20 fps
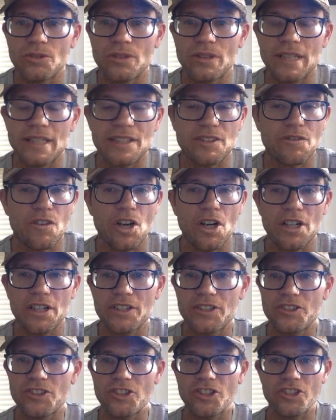as far
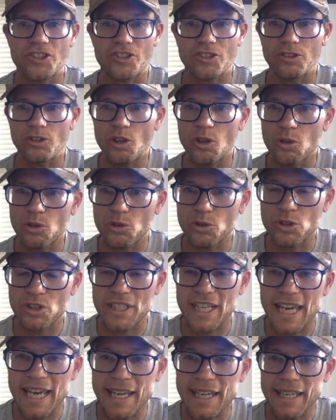as just the locals
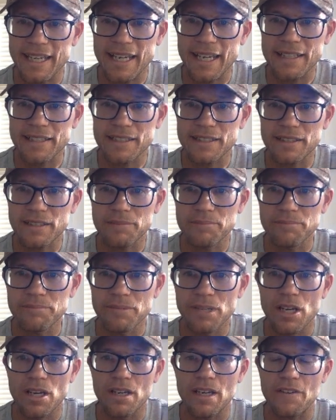gang against them.
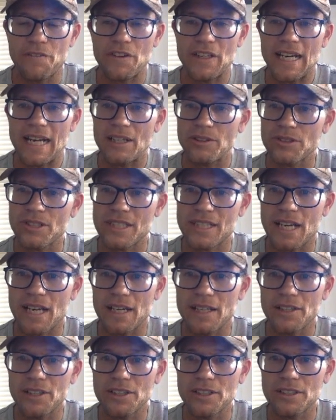If an
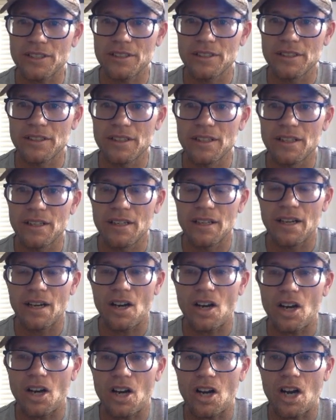outsider,
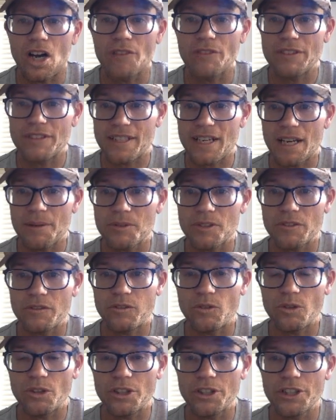oftentimes a
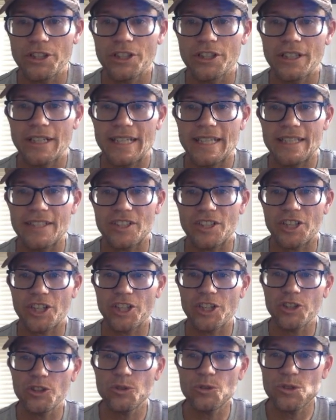foreigner, is
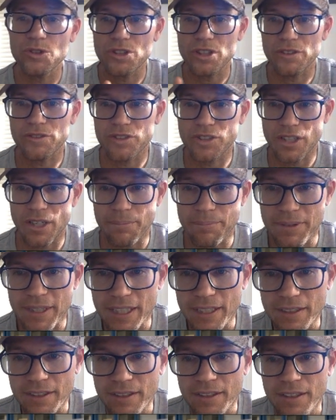accused of
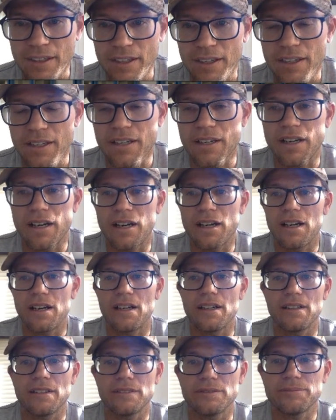something,
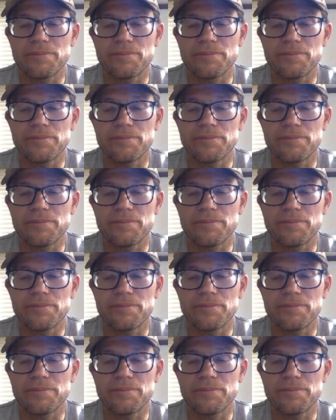uh,